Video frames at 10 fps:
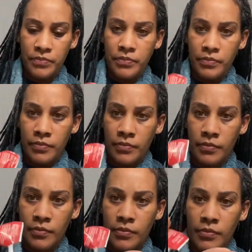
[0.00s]

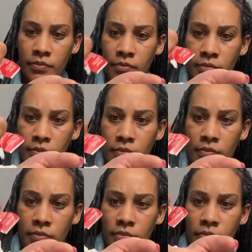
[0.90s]

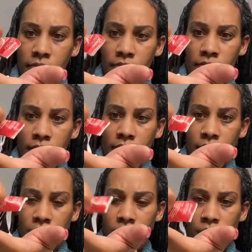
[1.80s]

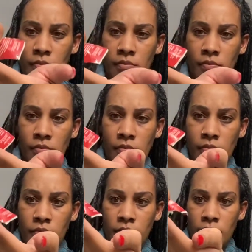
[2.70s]

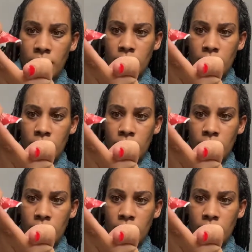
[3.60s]
Nothing is said.